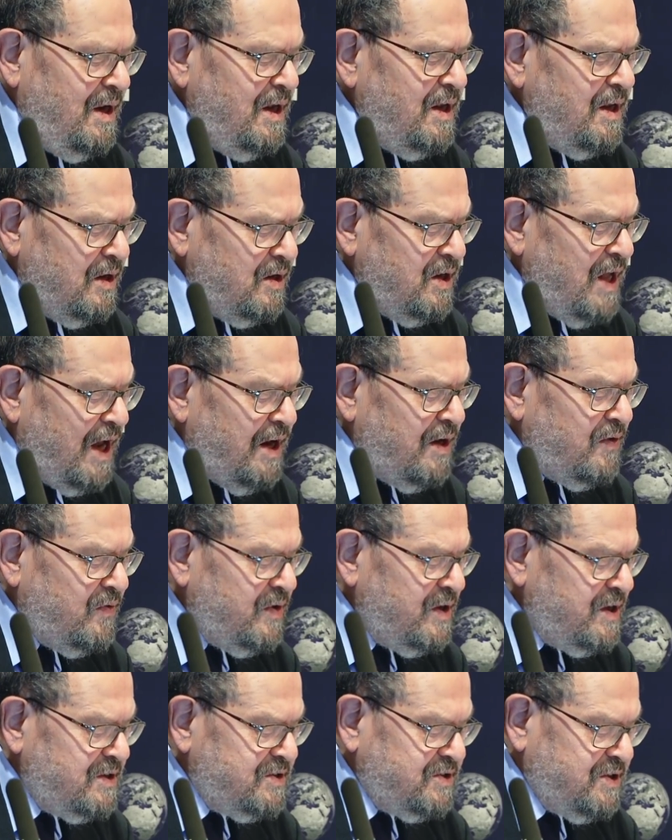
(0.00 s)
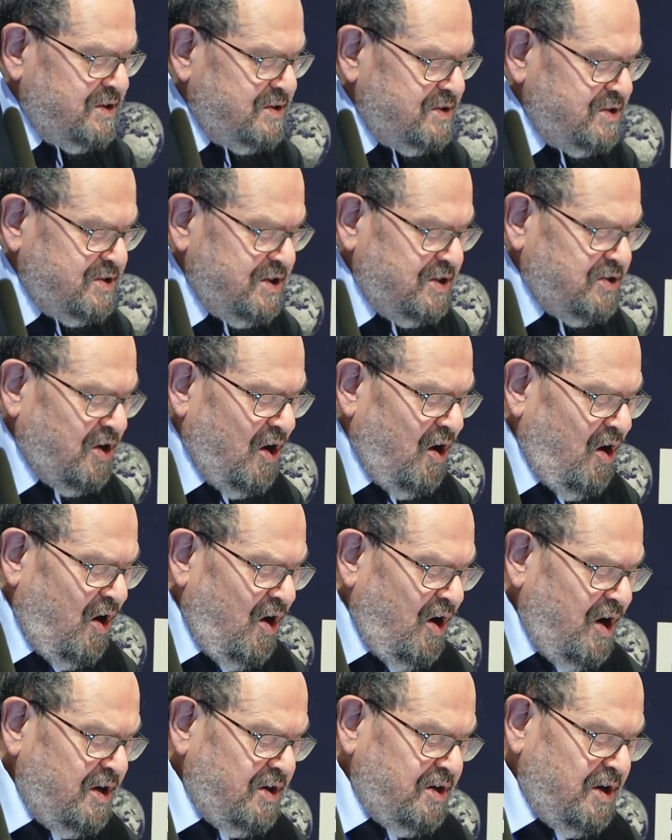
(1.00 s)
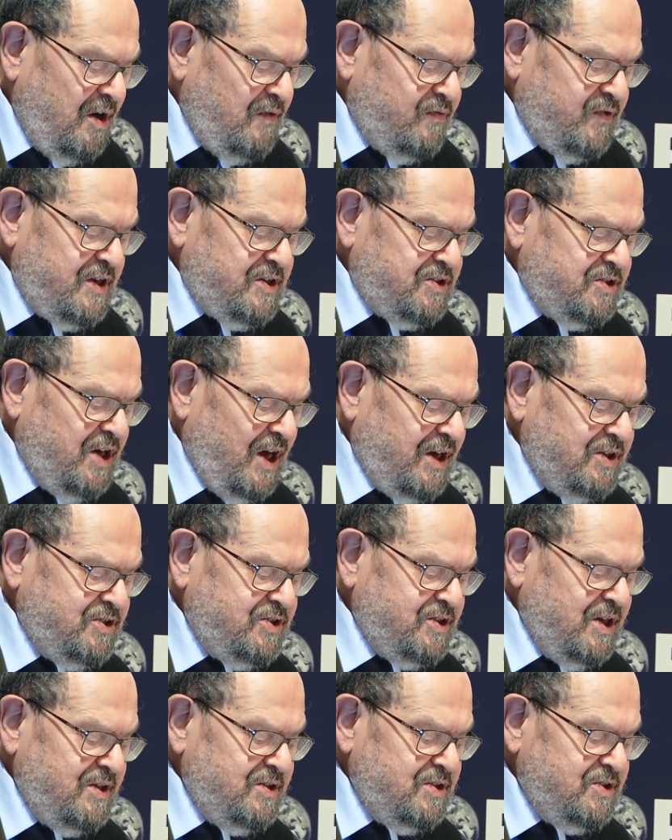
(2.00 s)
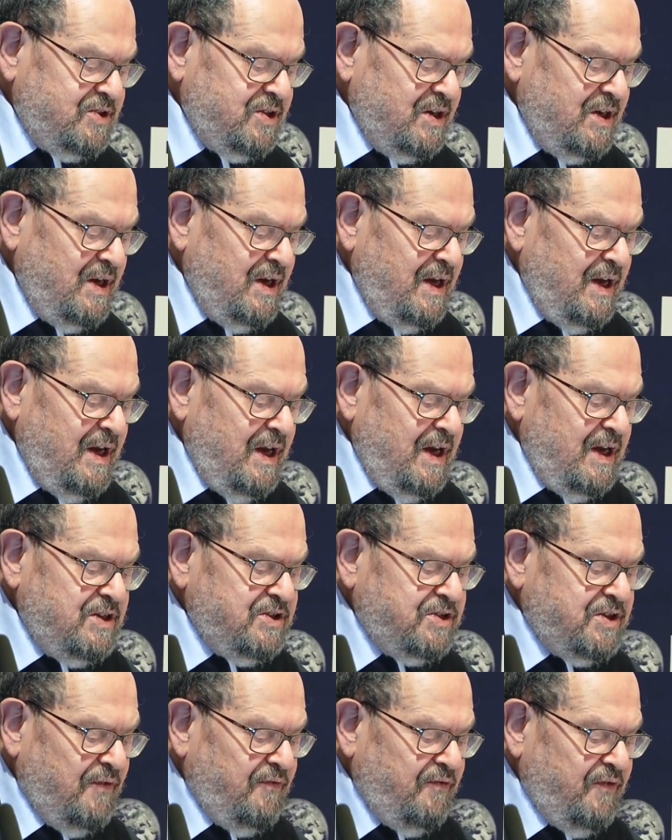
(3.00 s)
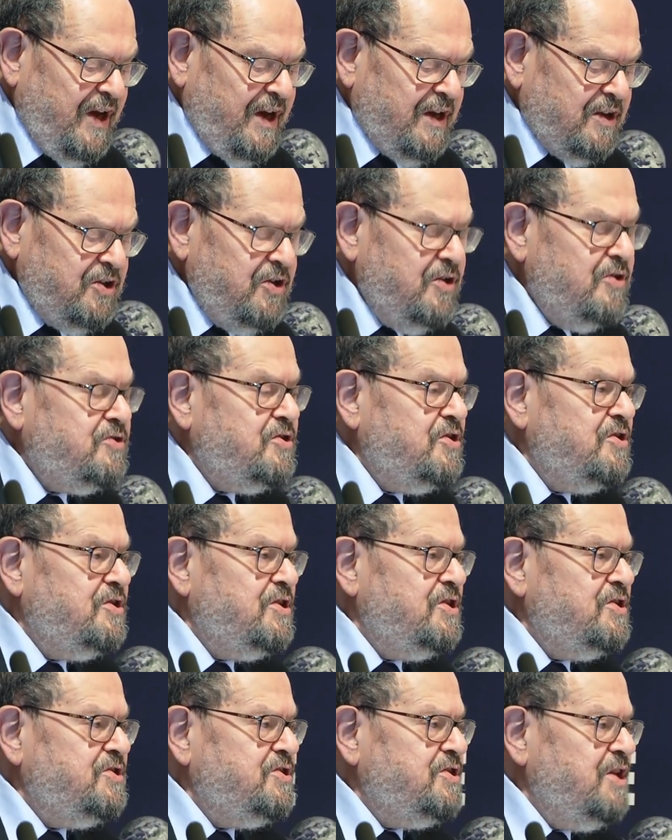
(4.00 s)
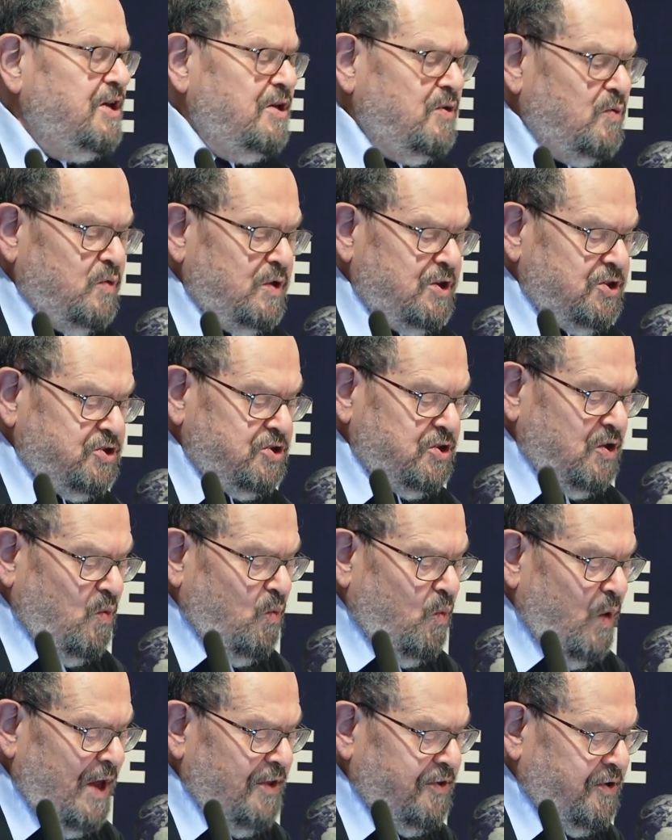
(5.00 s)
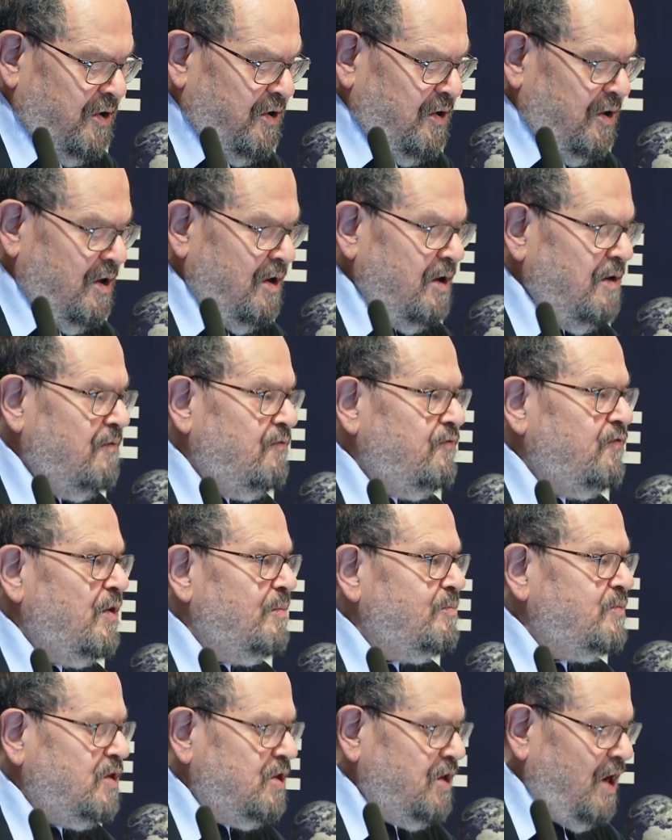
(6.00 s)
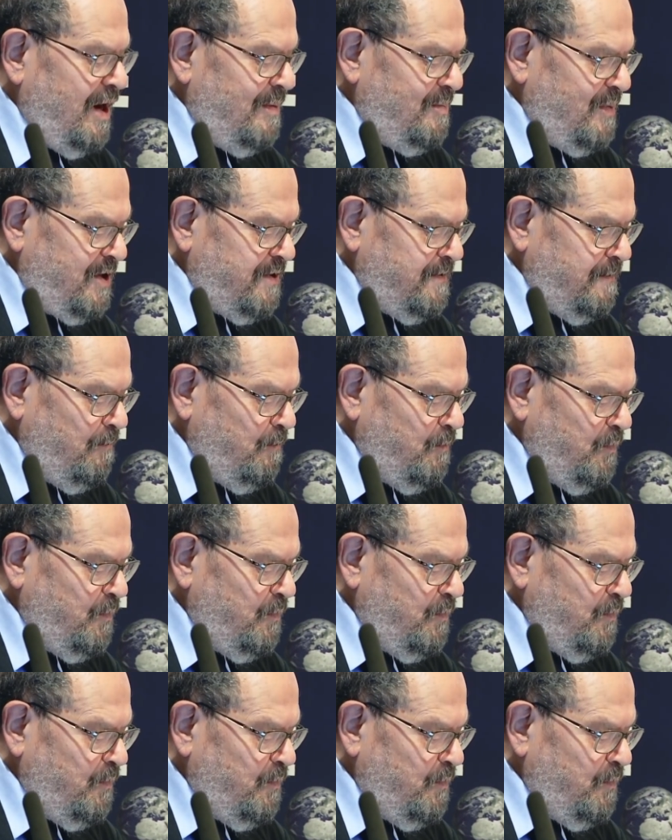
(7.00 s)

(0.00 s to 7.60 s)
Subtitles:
There are a lot of reasons. At the heart of this nonsense is the failure to distinguish weather from climate.